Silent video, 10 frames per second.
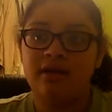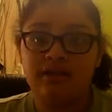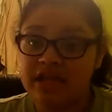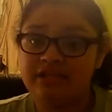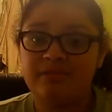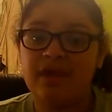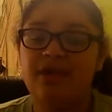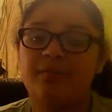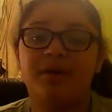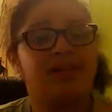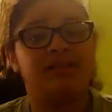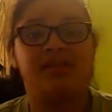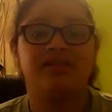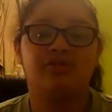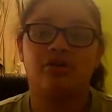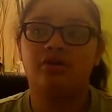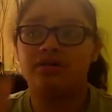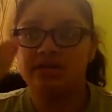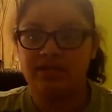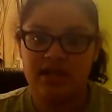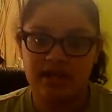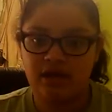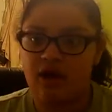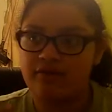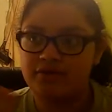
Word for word: less makeup and less struggle to take it off.